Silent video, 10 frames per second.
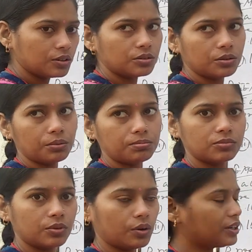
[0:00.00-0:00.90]
So
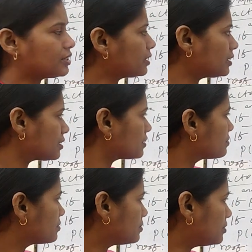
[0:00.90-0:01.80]
we'll discuss
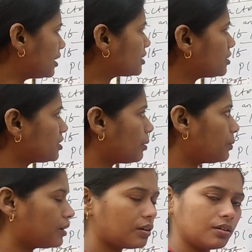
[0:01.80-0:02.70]
next
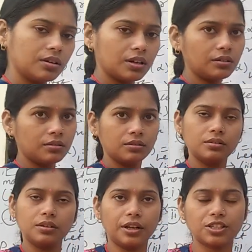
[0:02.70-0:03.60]
chapter in
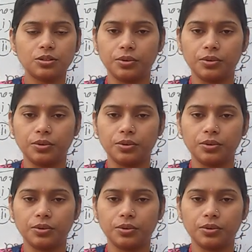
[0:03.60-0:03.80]
next